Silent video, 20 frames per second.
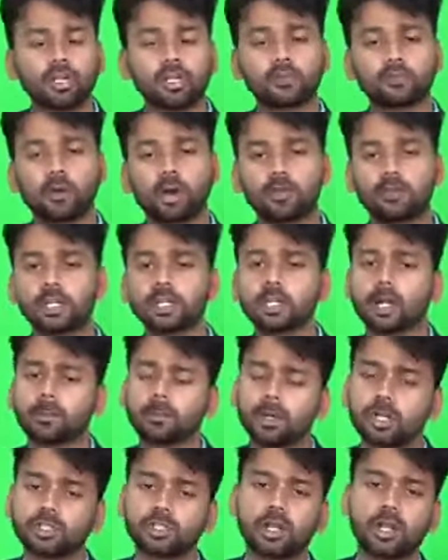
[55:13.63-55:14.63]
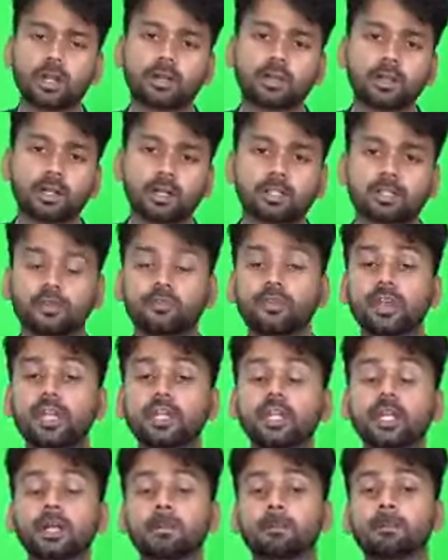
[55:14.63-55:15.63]
involve in commercial agriculture. We
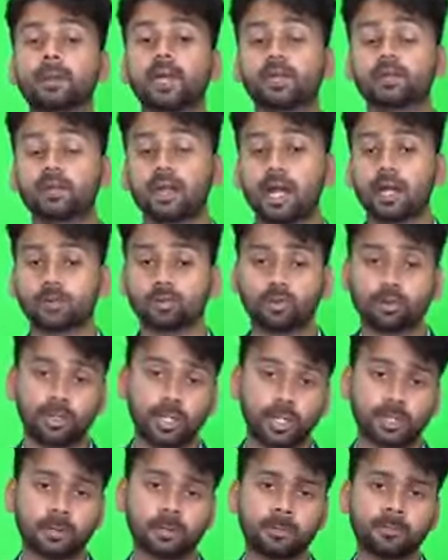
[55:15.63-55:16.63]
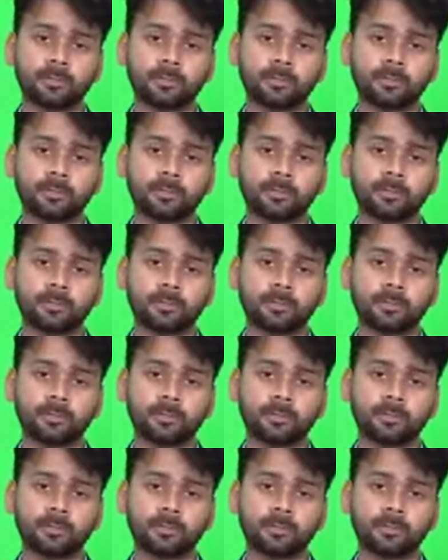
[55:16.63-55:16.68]
need big land holding.